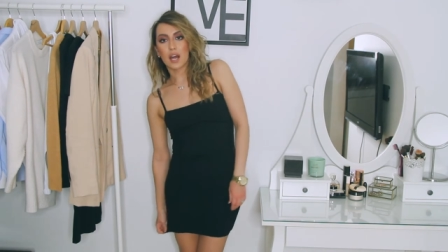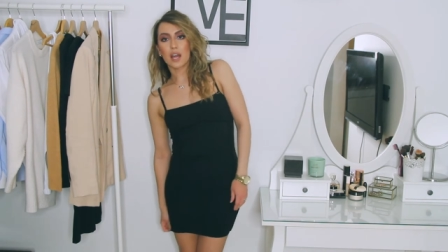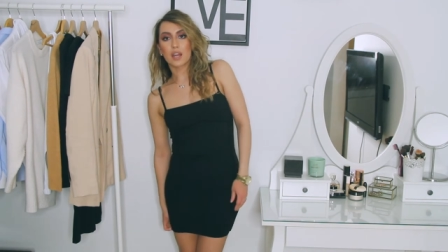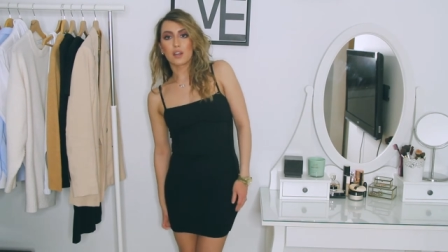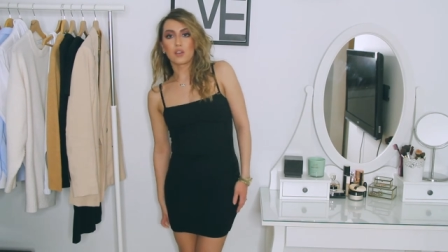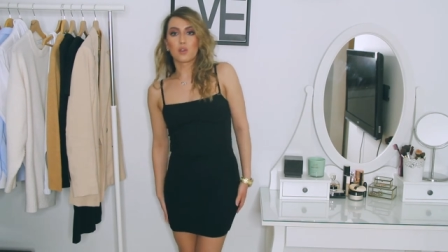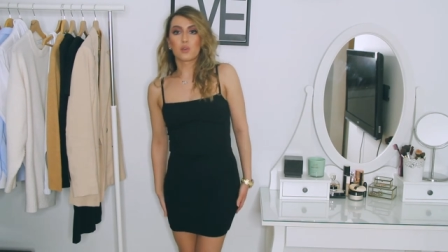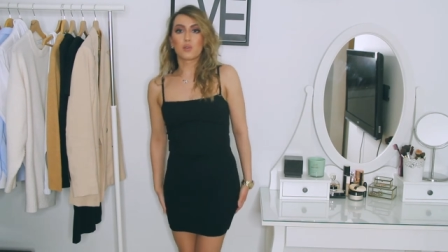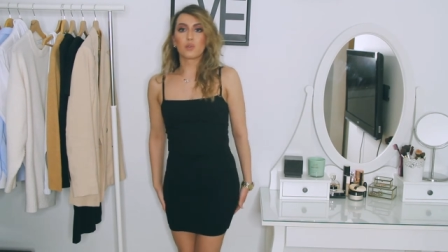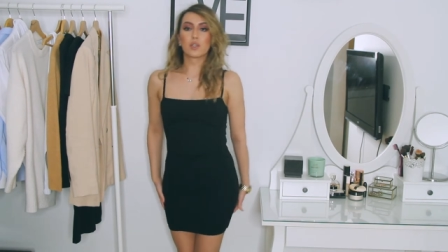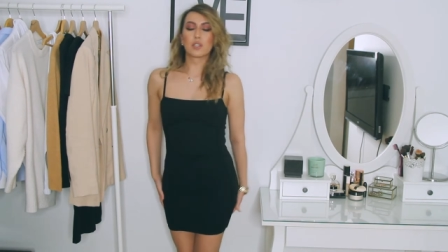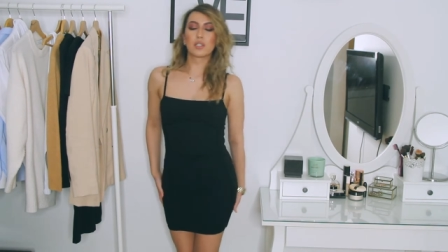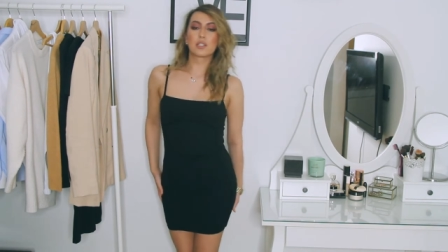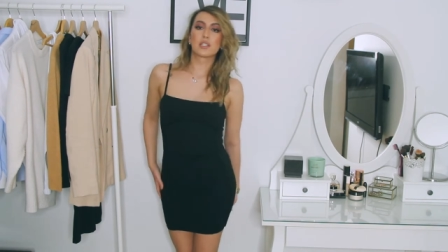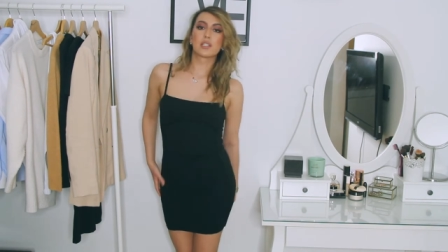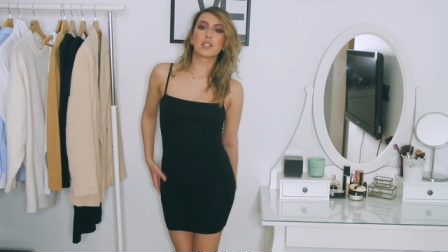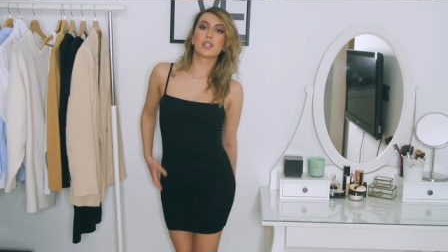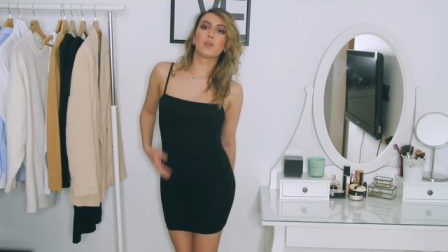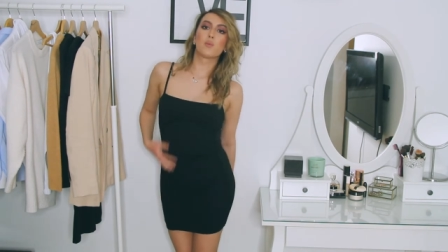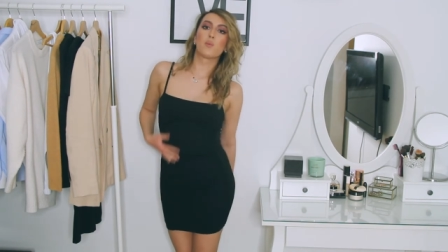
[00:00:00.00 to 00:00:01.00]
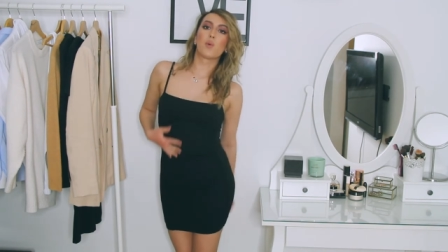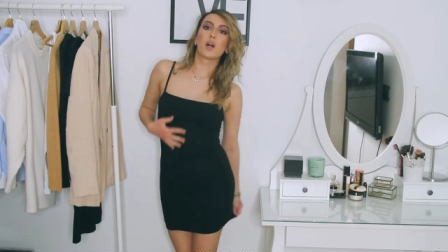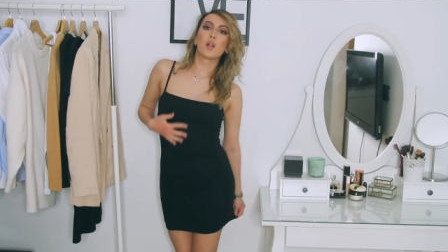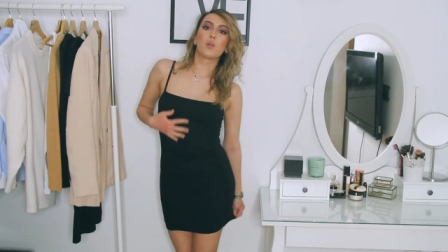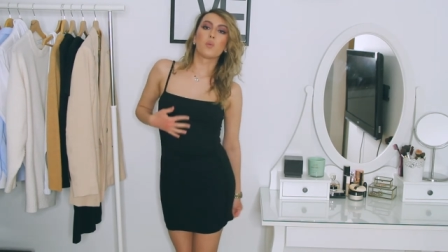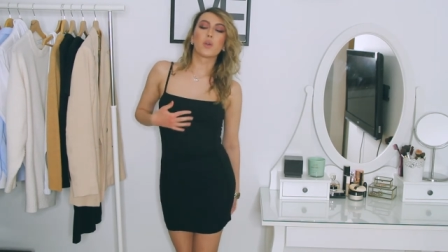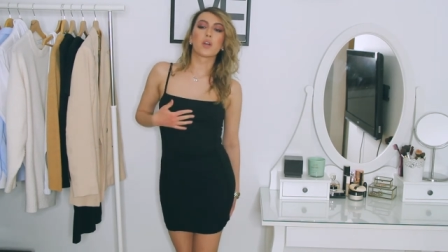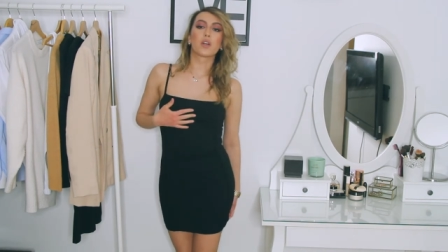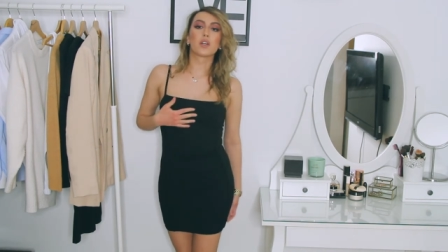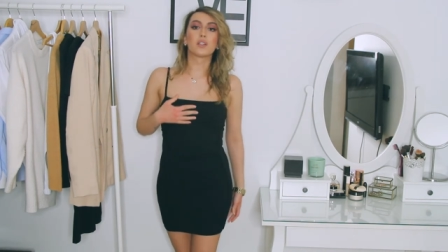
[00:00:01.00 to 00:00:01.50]
I noticed it
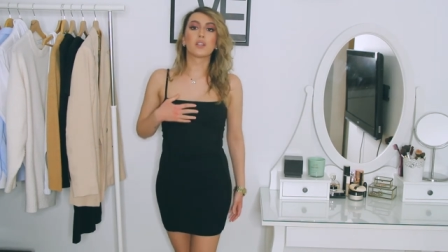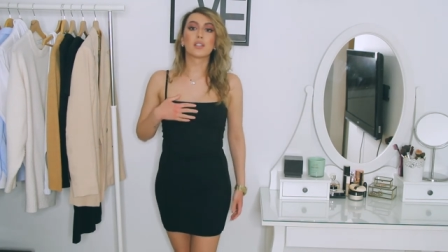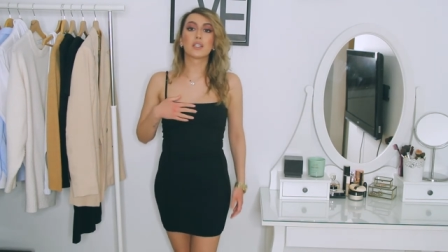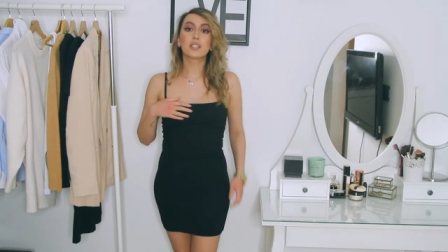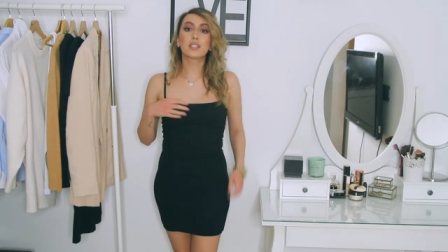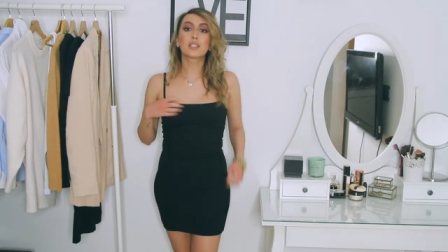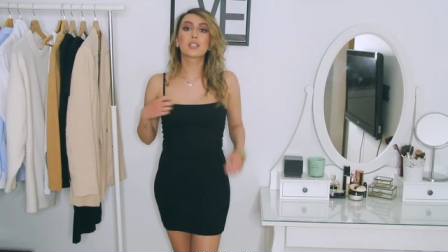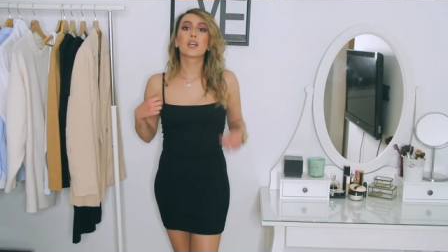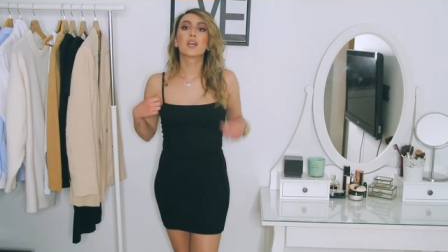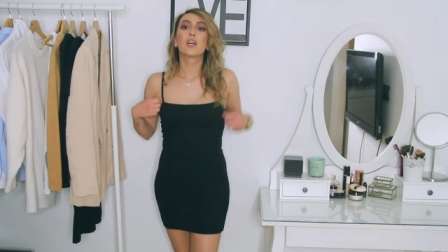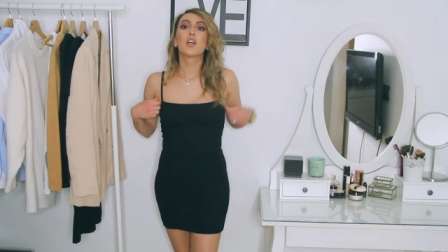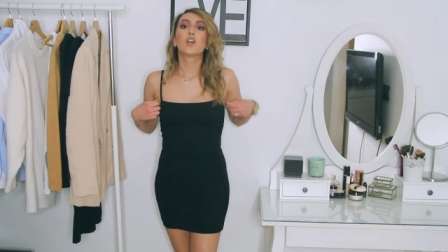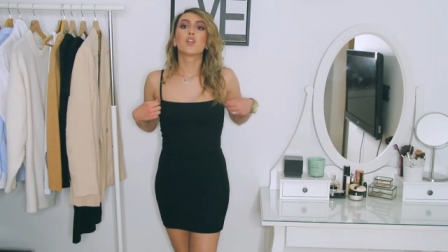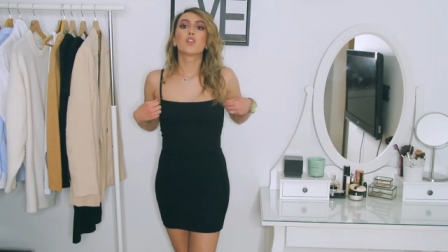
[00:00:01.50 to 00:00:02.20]
while wearing this